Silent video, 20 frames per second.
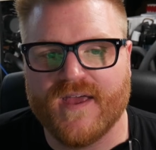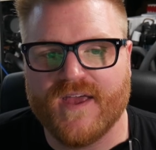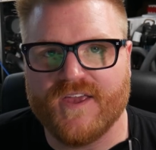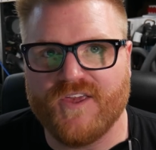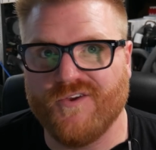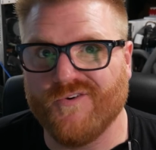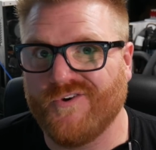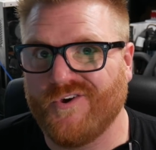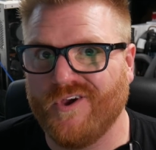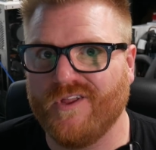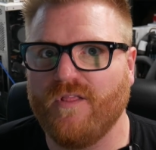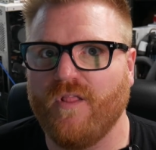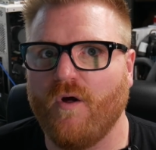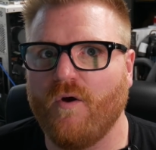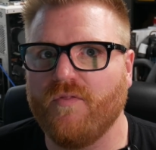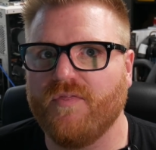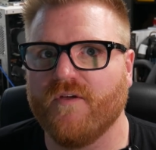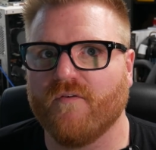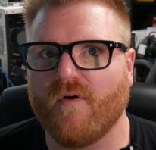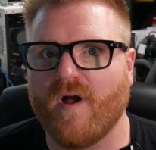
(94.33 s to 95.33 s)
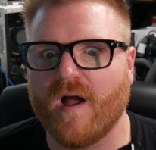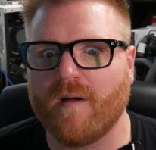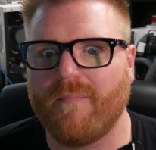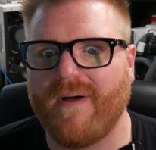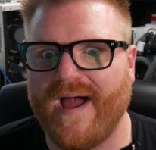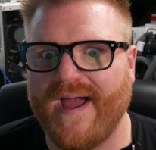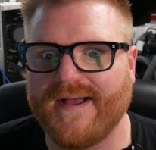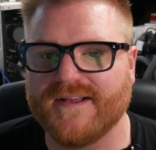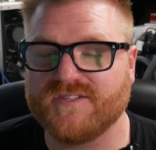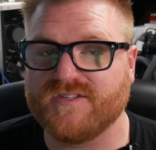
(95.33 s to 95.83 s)
you could load the wrong
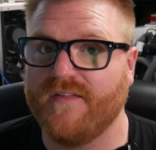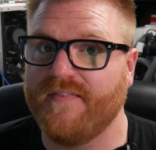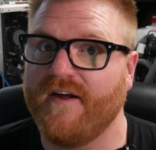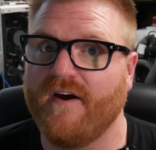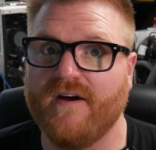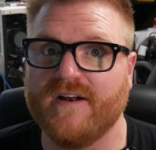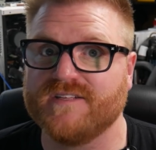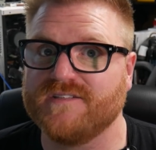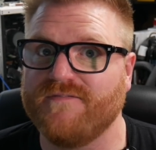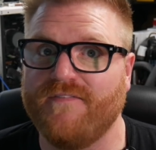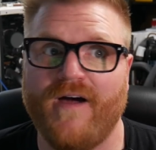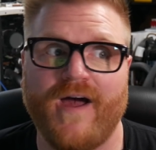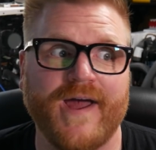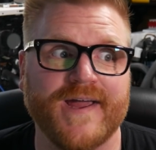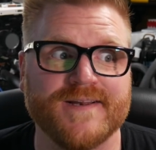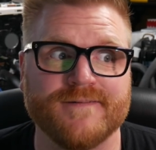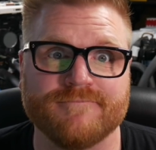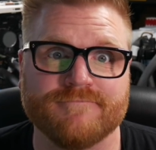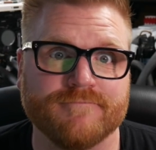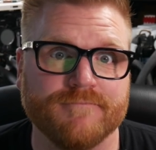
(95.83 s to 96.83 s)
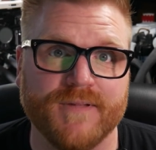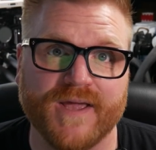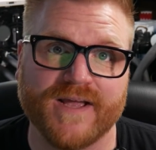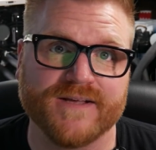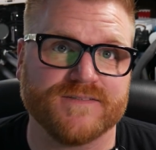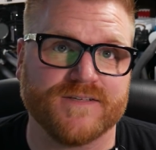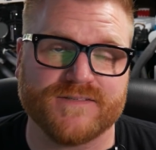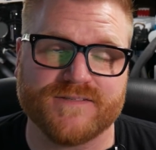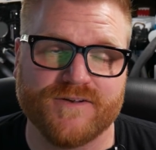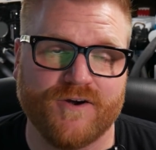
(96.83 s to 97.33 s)
BIOS on there and it's fine
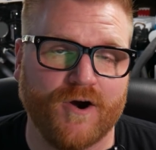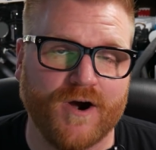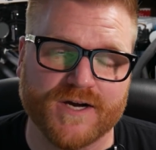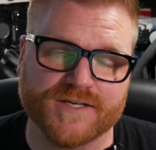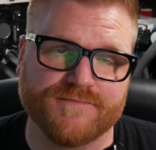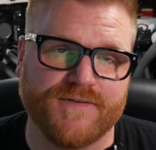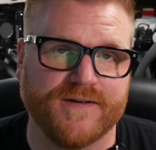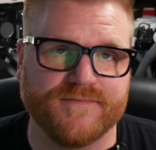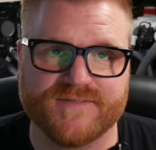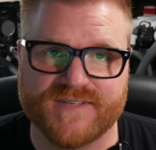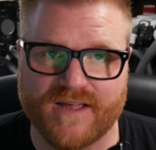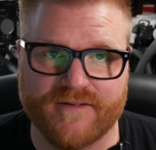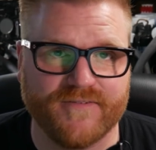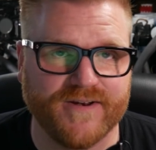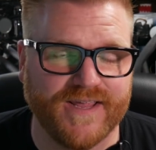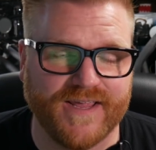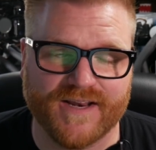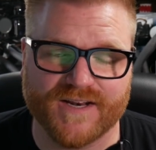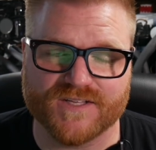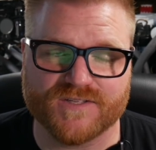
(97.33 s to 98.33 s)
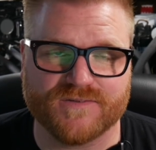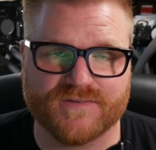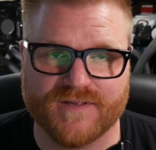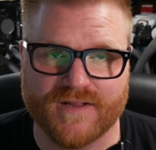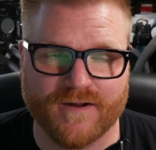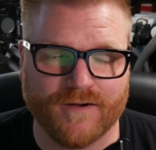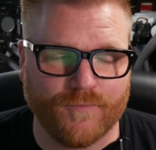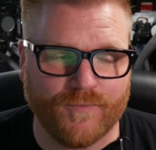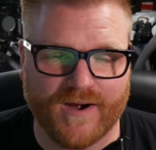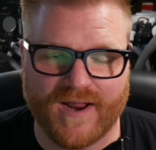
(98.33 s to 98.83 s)
because it's an RX 570 and it's, you
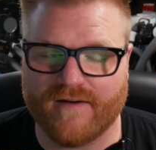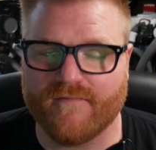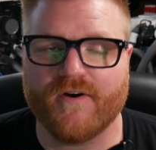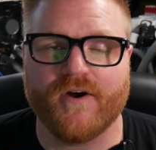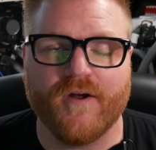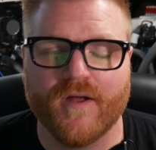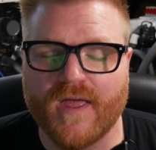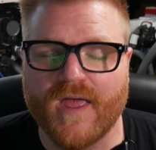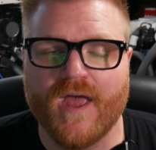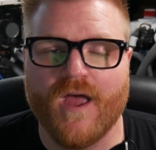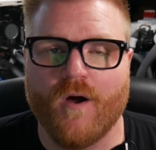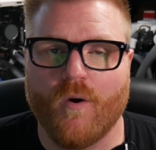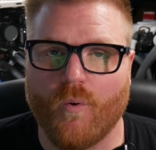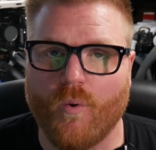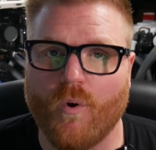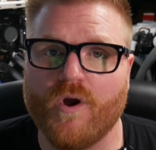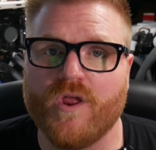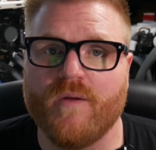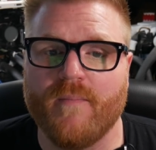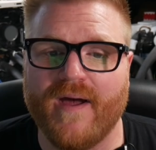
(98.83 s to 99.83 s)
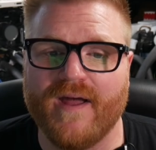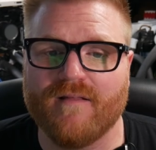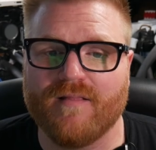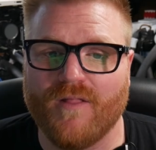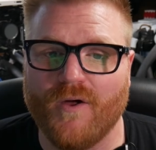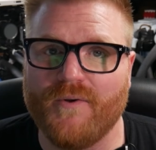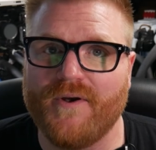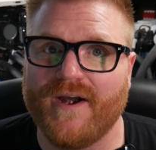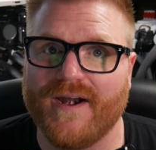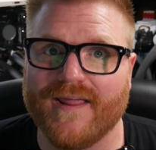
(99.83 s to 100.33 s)
know, whatever. Or you might
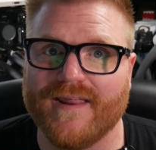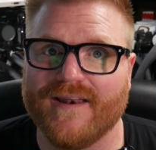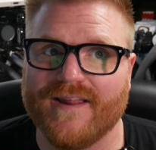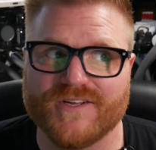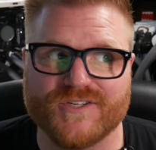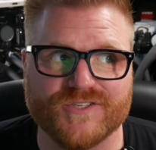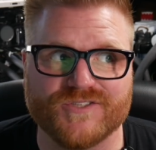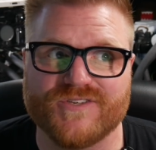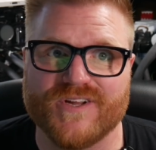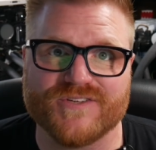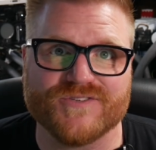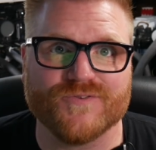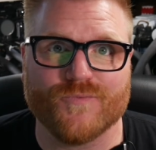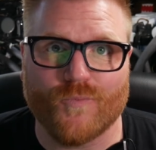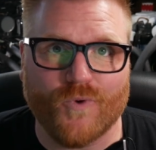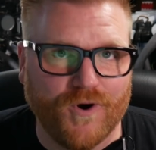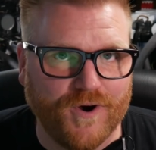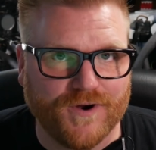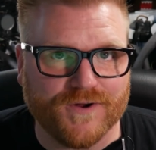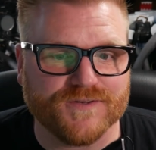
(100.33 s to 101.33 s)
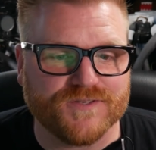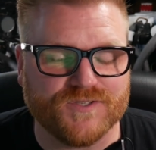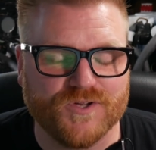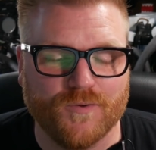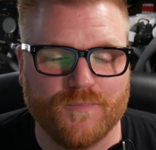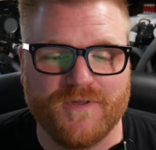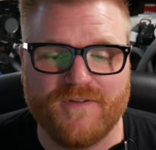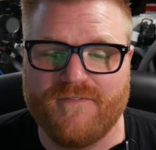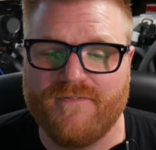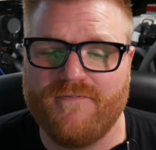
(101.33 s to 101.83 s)
load it and it just doesn't work. So
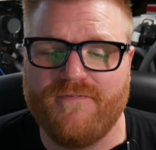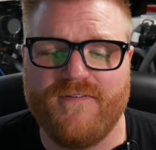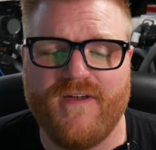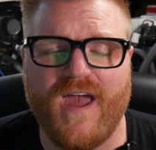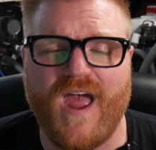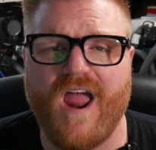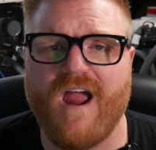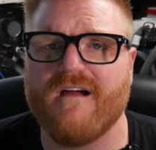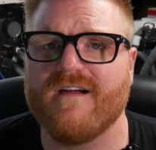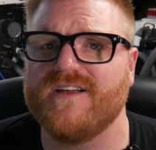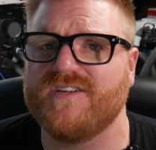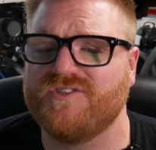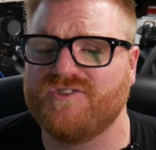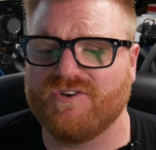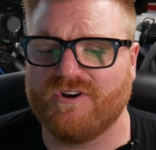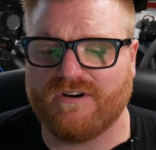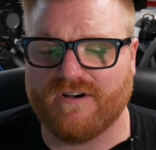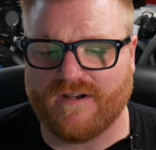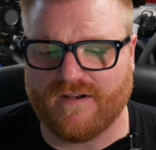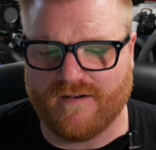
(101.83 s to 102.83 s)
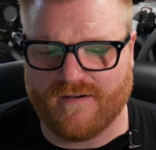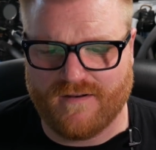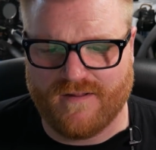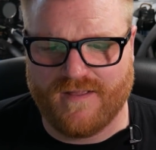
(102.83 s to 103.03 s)
be very certain.